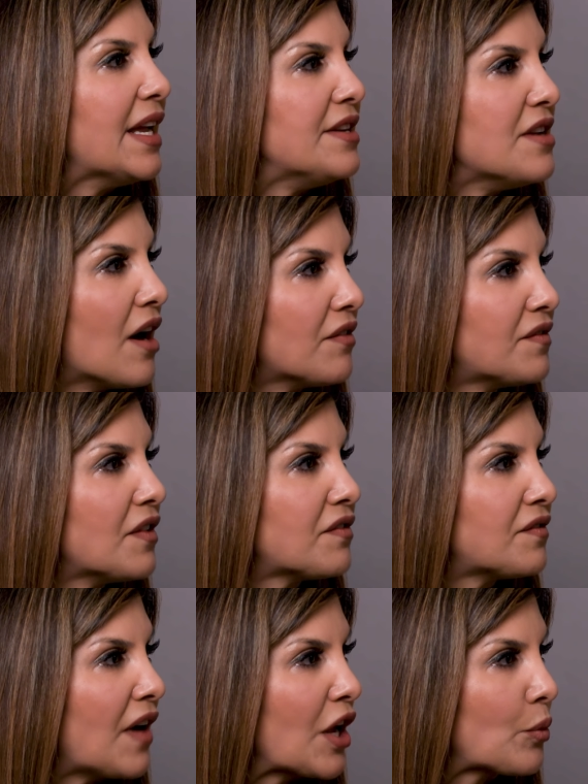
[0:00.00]
enough
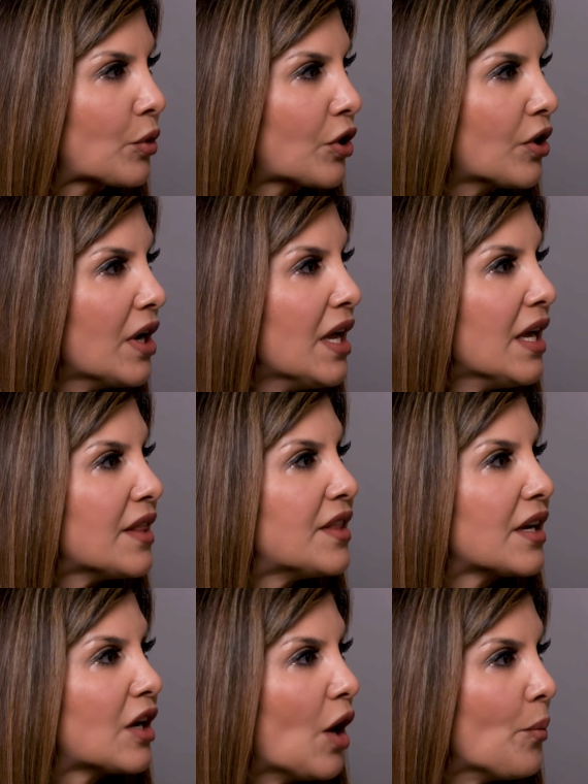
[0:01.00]
fiber,
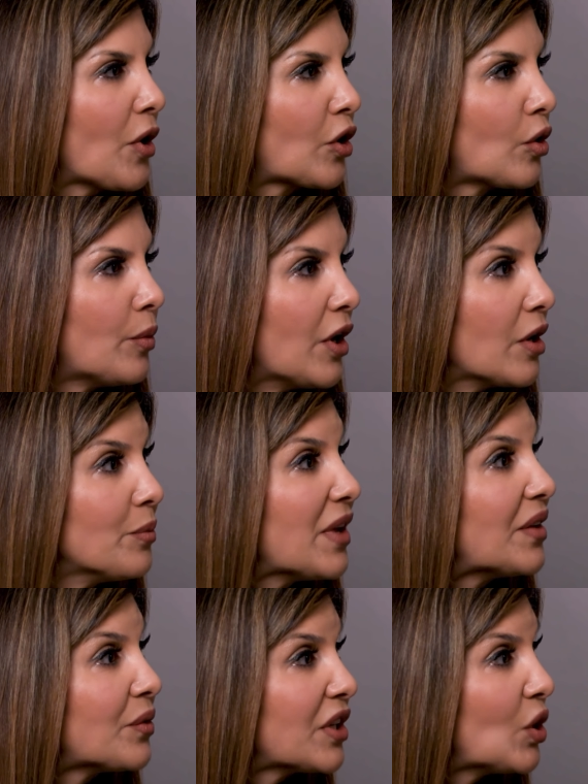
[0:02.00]
the gut microbiome
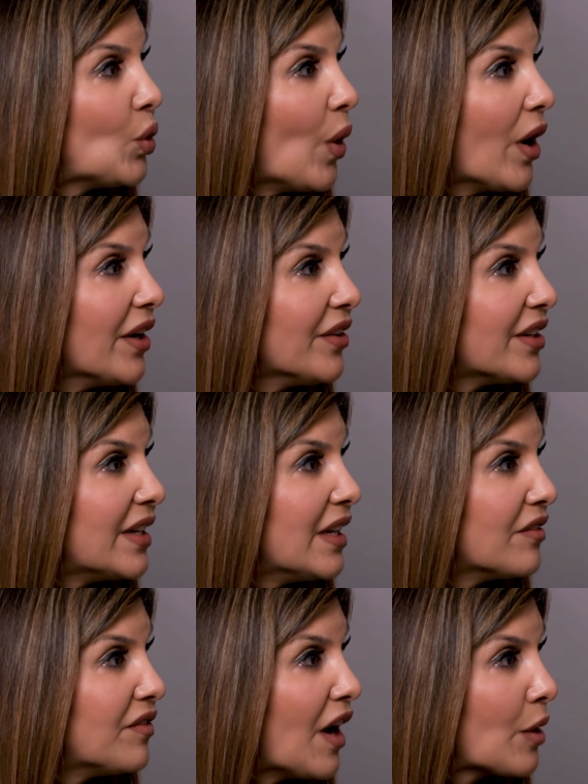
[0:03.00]
that require
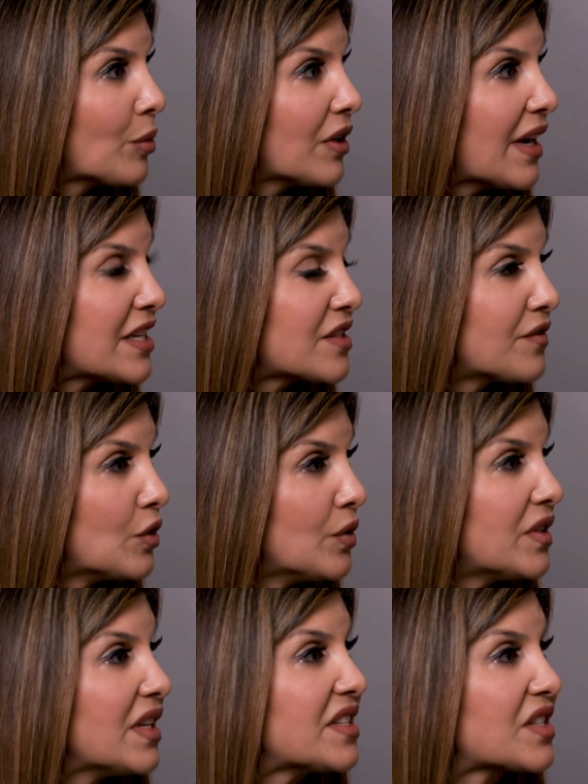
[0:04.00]
eating fiber as
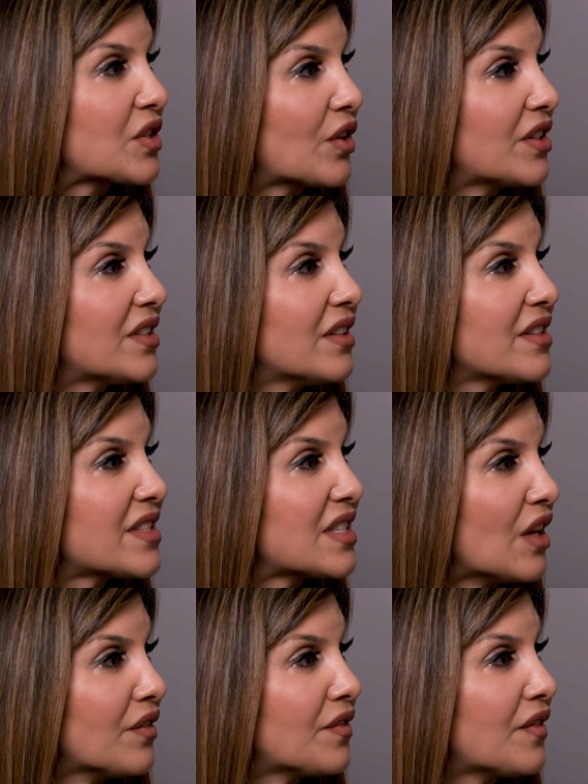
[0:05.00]
food, they start
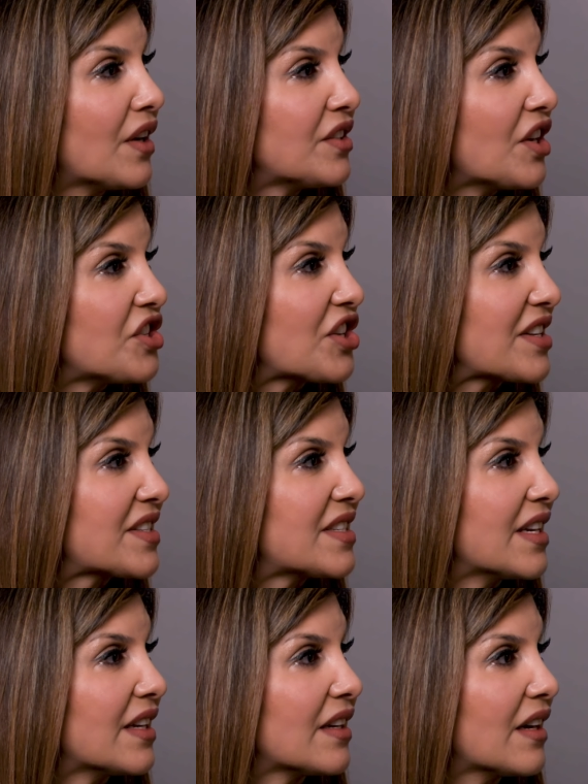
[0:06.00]

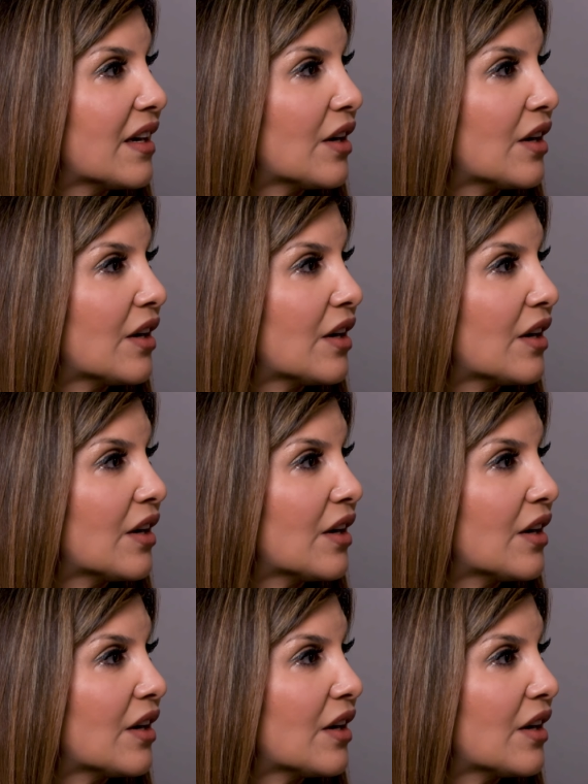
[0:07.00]
self-digesting.